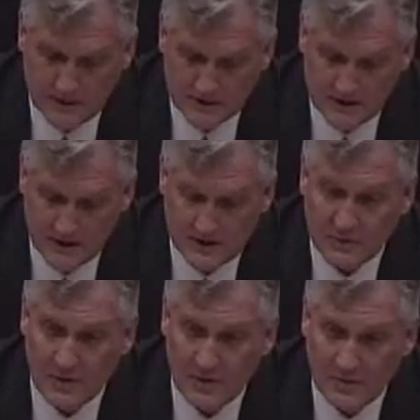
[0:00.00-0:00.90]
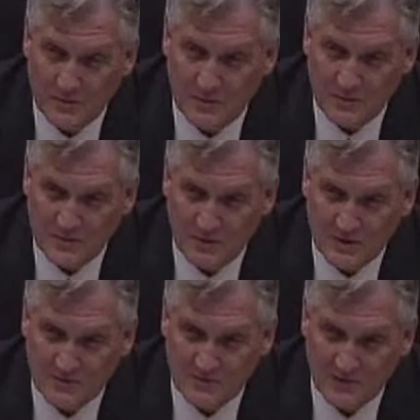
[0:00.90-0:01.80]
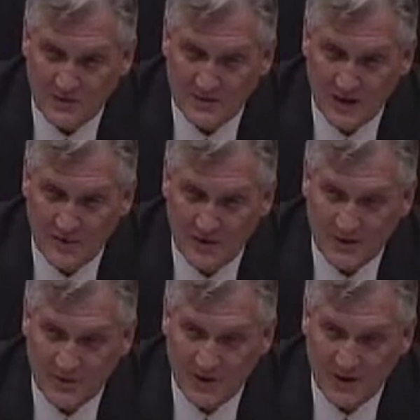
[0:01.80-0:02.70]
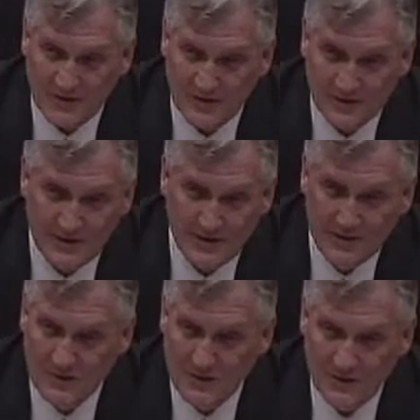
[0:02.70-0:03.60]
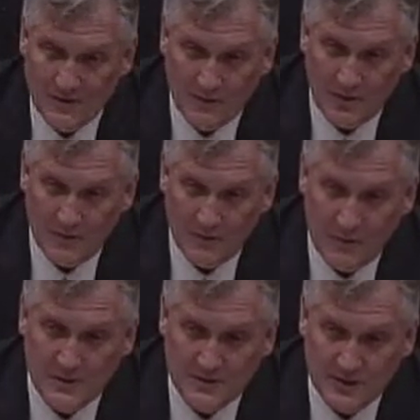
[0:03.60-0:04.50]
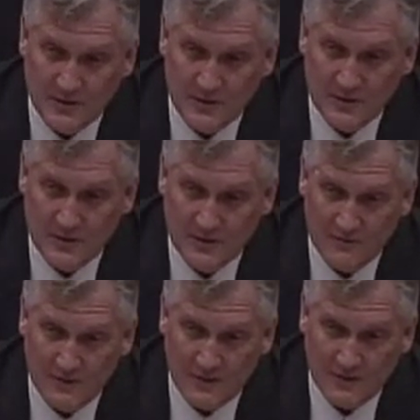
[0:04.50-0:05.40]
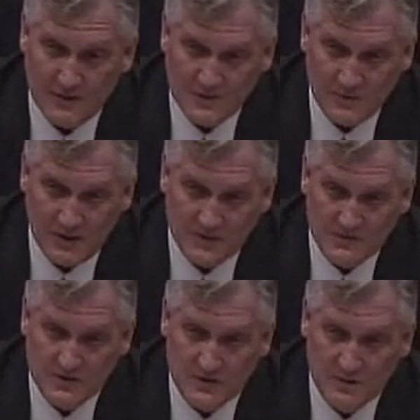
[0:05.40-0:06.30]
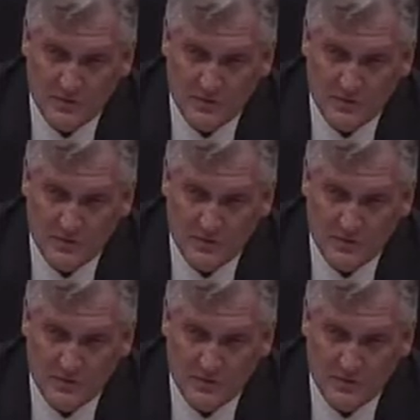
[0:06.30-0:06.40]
State Department would be responsible for the time on the ground. Military could have made a response of some